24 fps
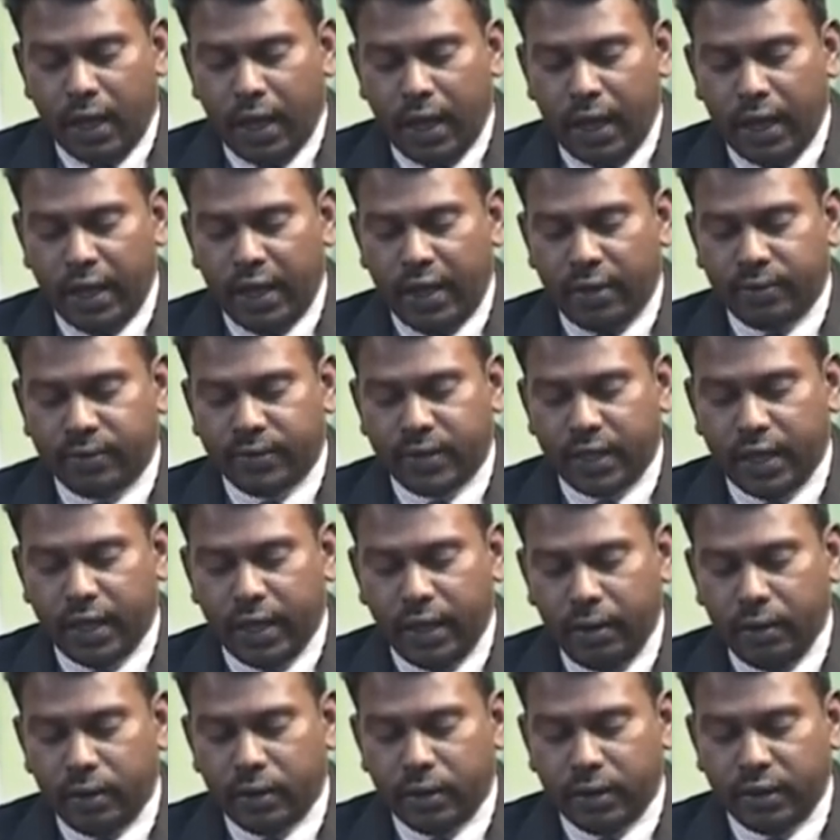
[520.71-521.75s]

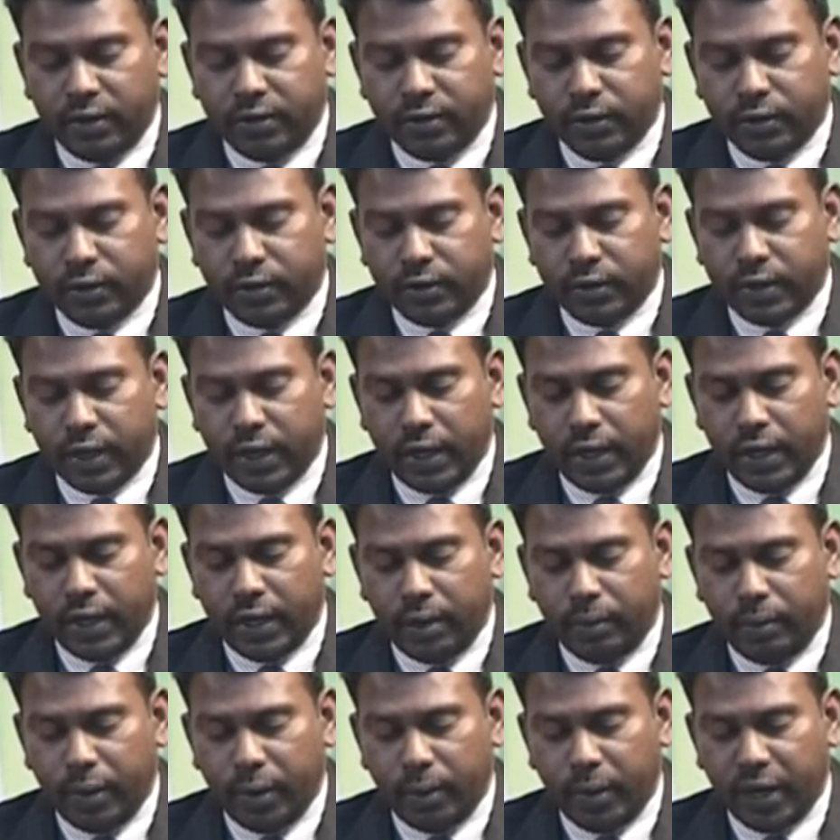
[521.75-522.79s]
IFCA issues the
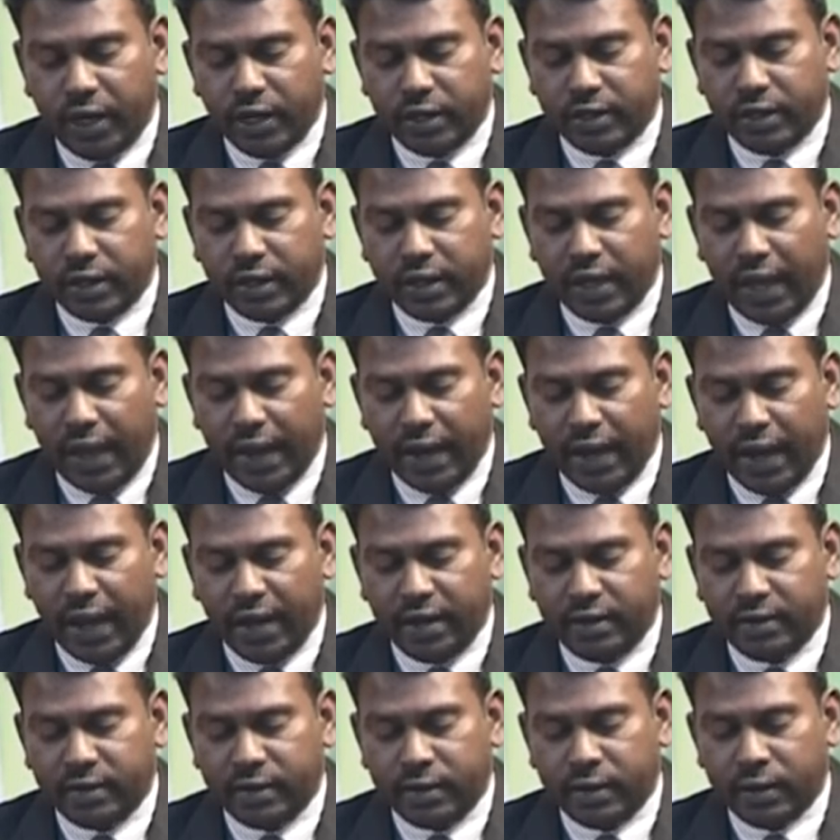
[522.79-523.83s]
implementation
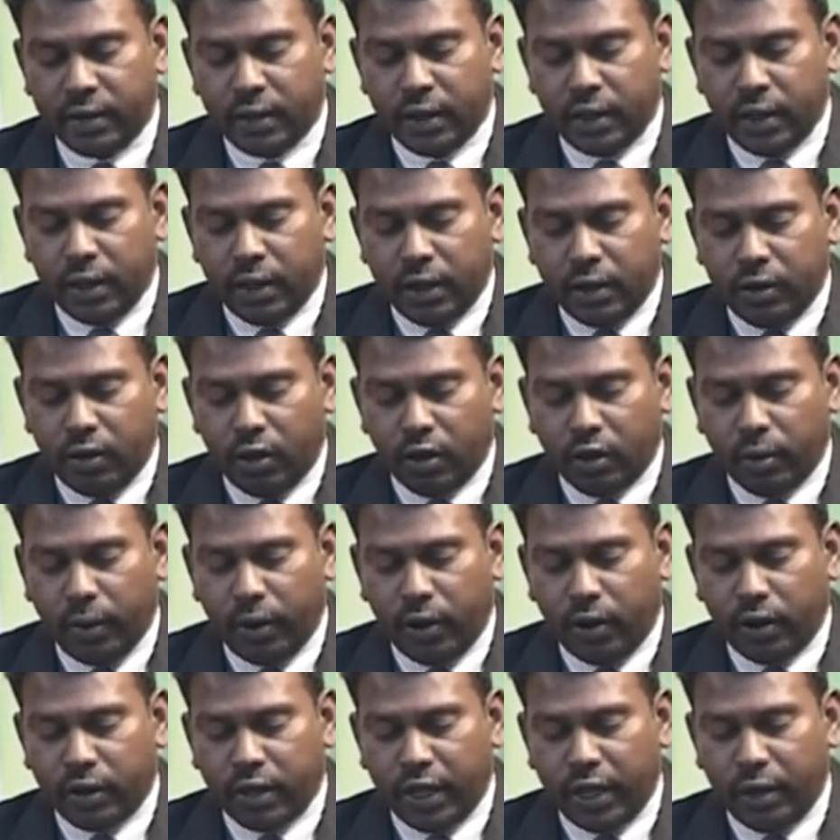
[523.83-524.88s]
guidelines
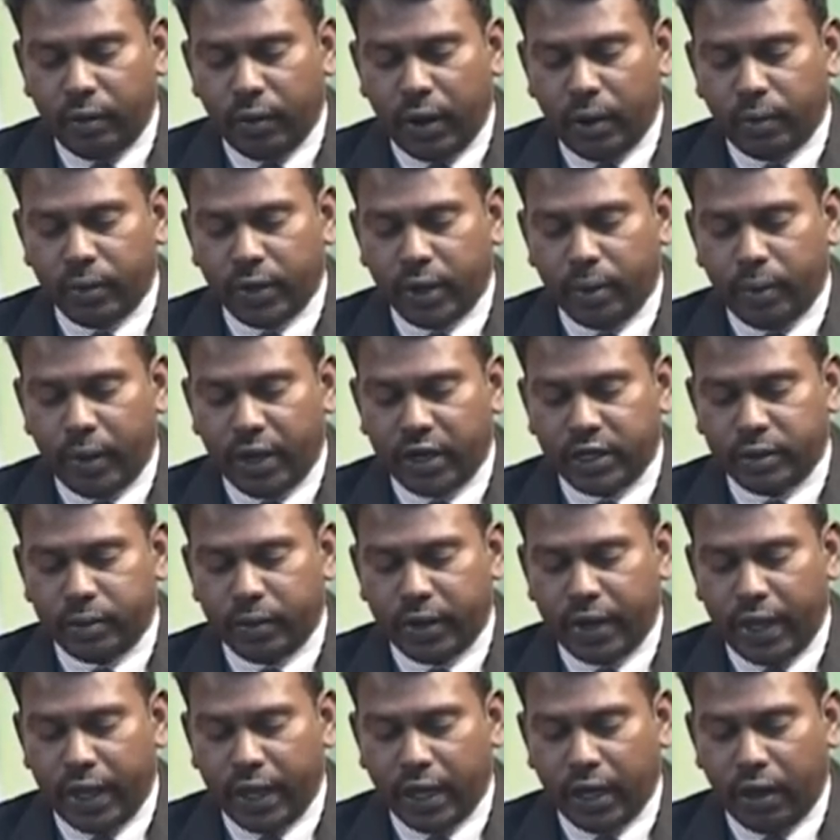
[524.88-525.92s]
document on the environmental
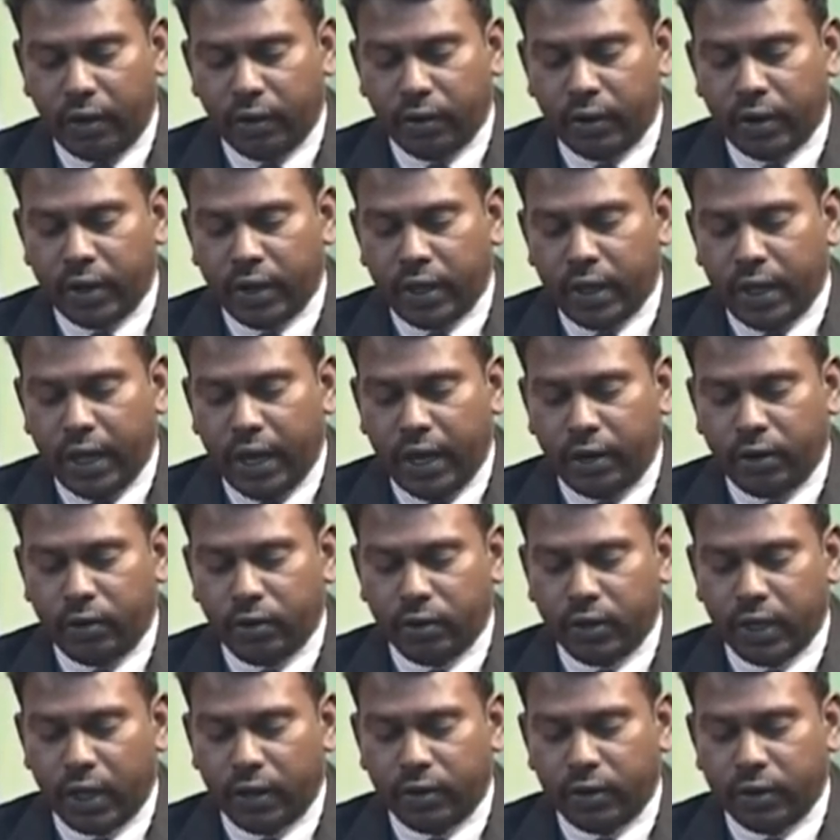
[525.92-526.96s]
management account. And
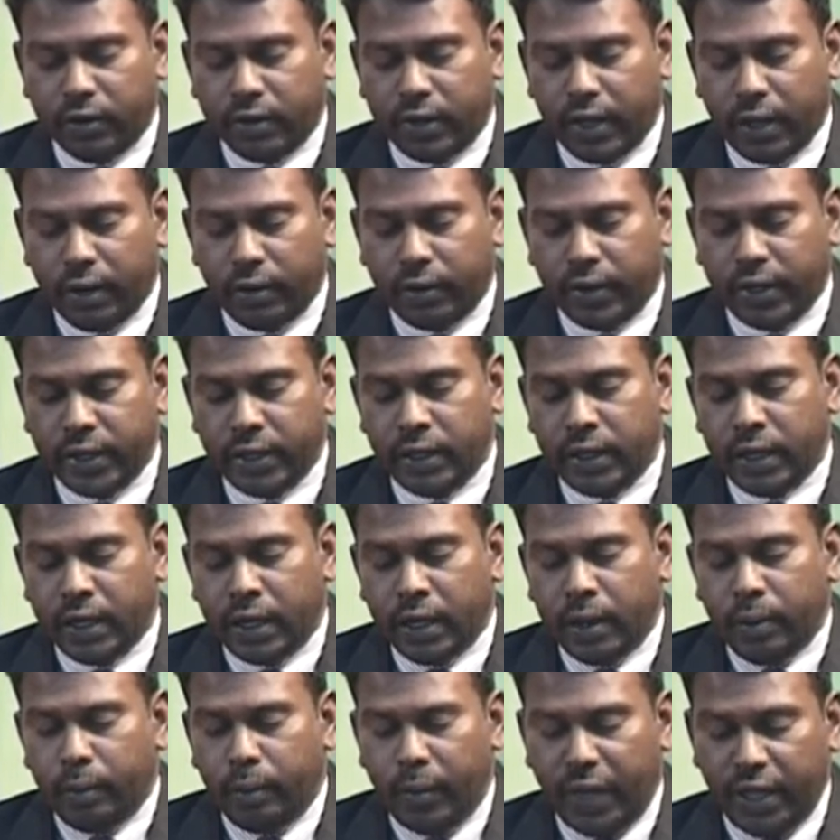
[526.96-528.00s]
2007,
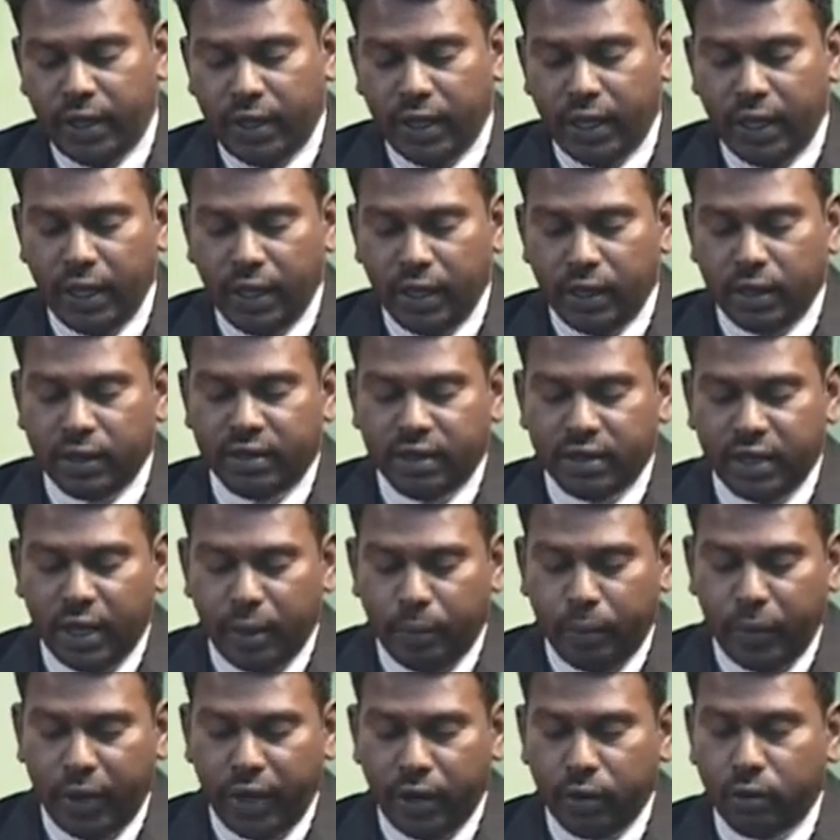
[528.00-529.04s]
MITI is
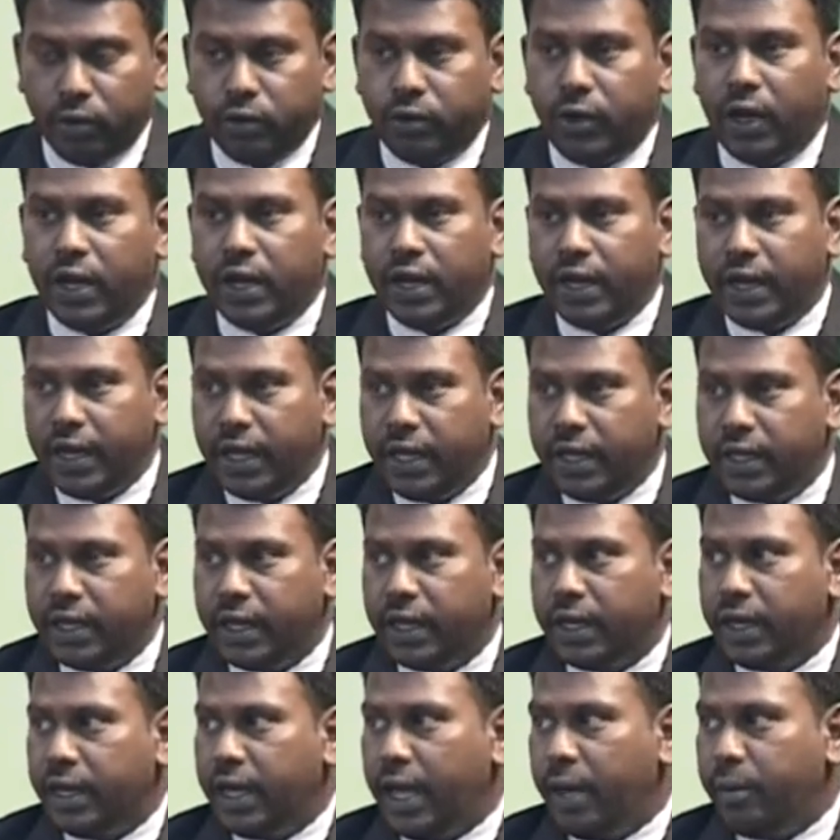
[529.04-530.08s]
Japan who are leading
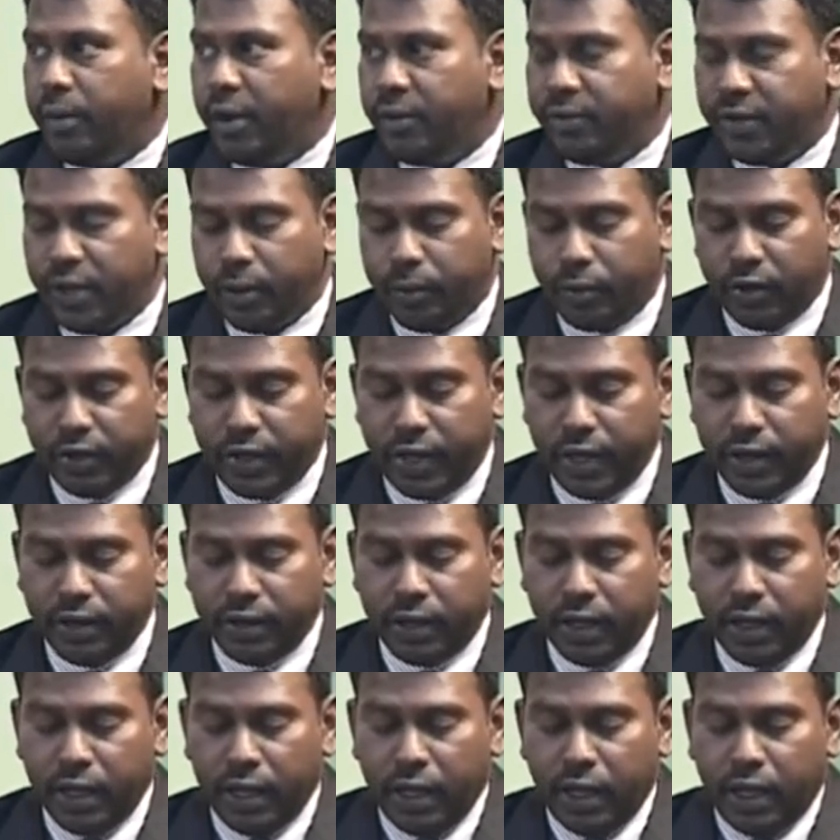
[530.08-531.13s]
the MFCA
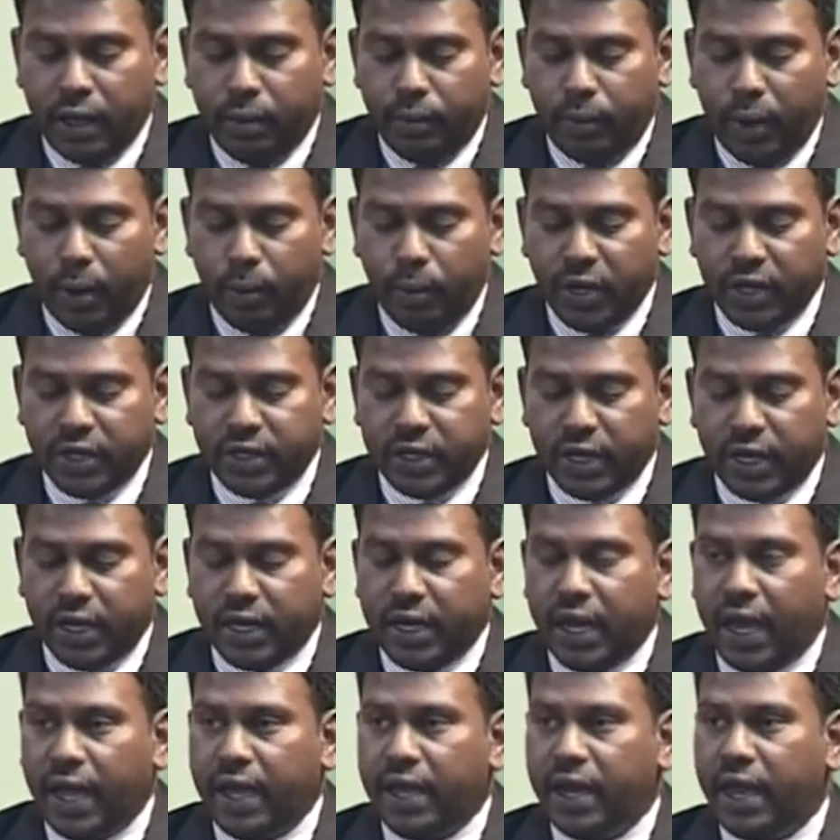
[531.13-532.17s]
project, published
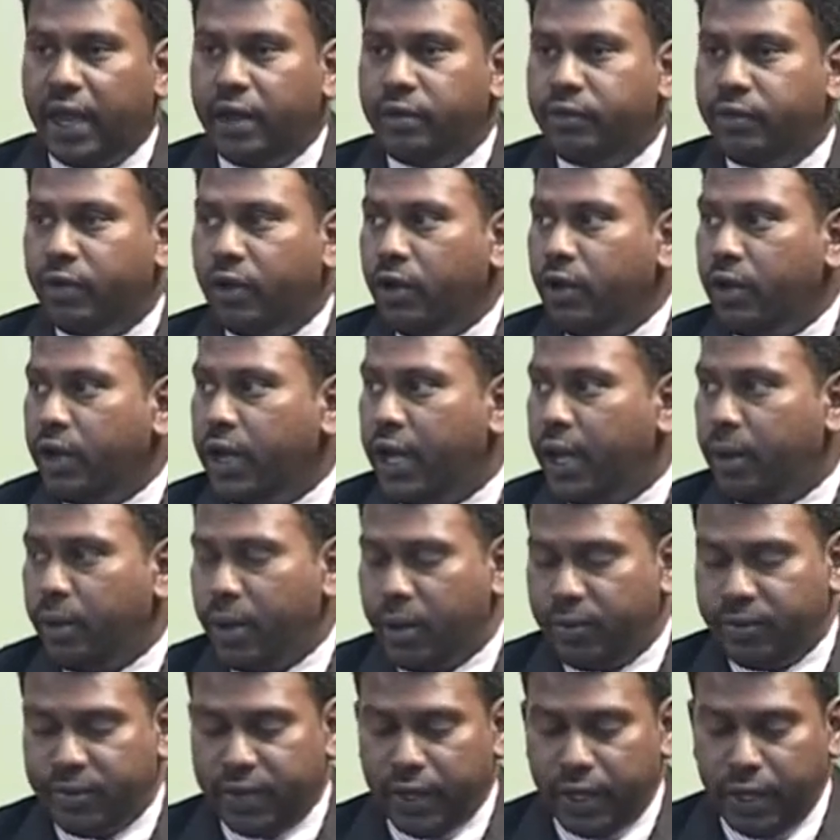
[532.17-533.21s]
a guideline for
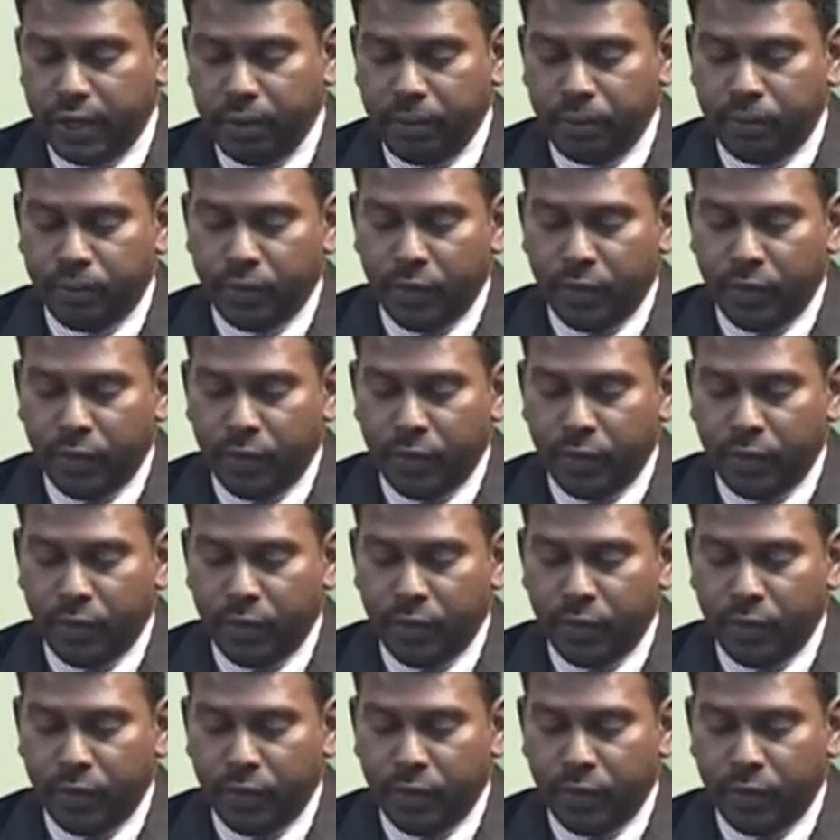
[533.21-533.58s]
MFCA.